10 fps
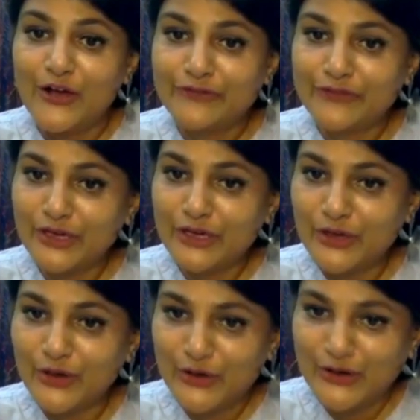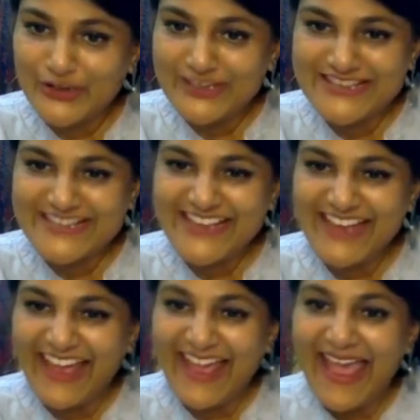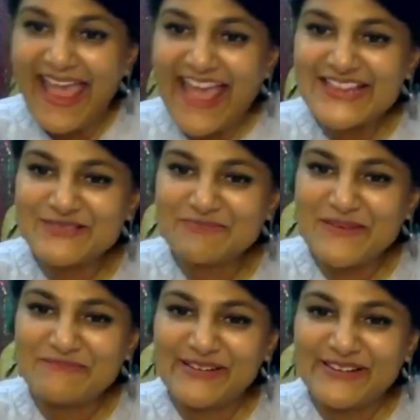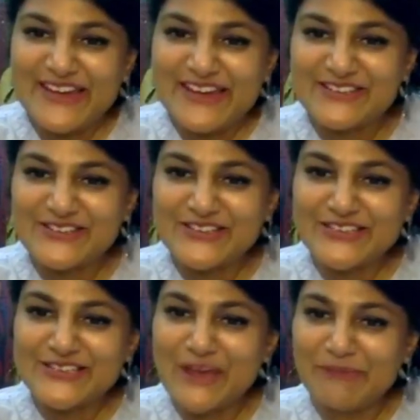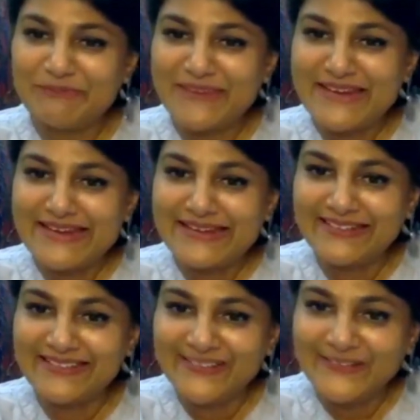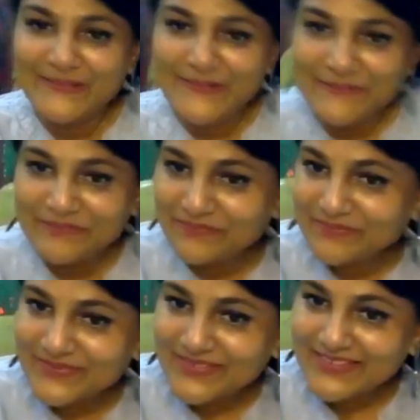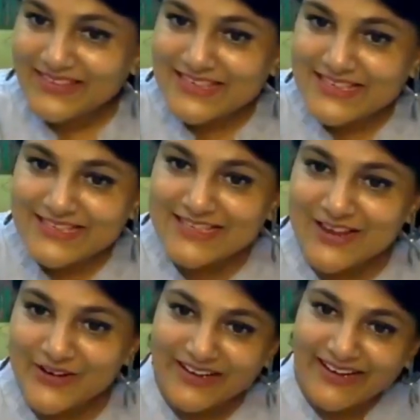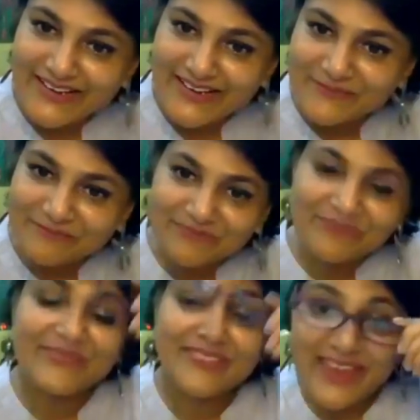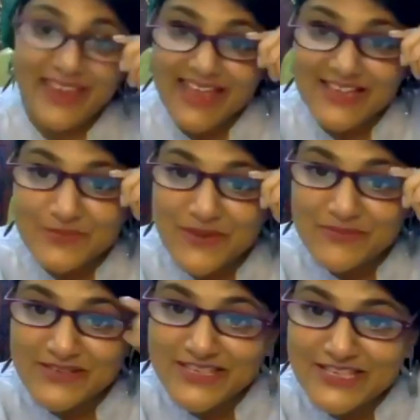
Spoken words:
for goods. Hence, people need to stop being sorry. Hence, people